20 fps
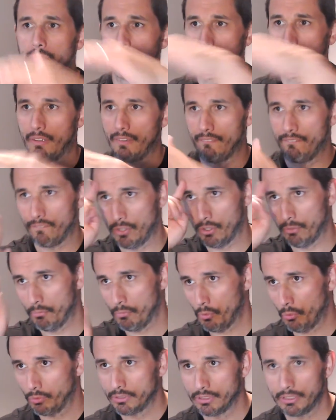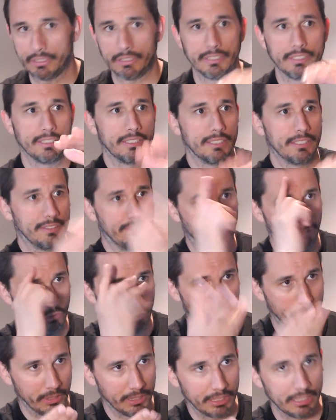product. It's proof that you
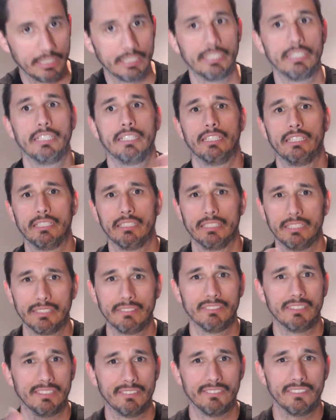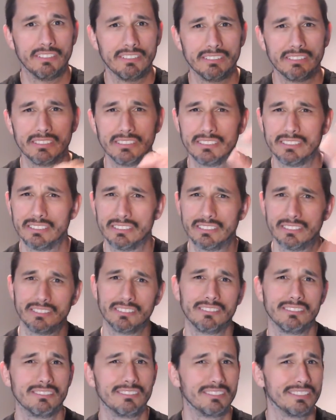wouldn't have to buy a specific
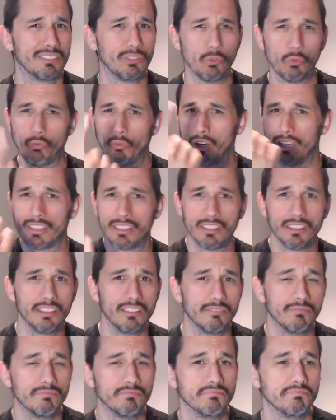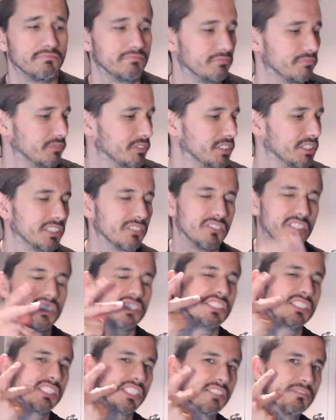sensor for humidity, temperature,
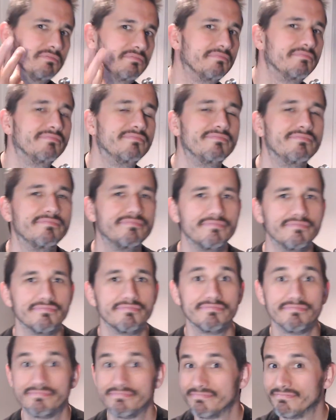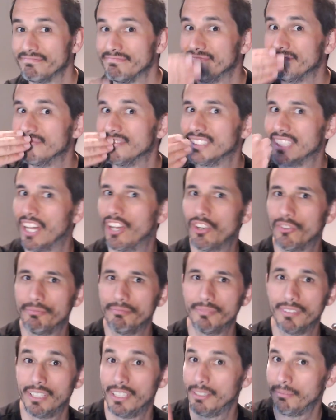light, all these different things.
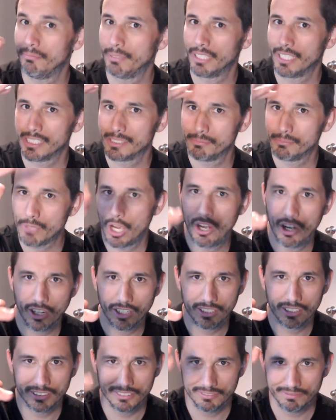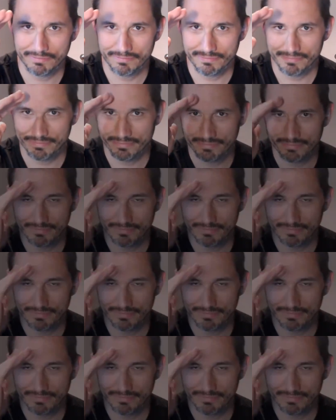So, thank you,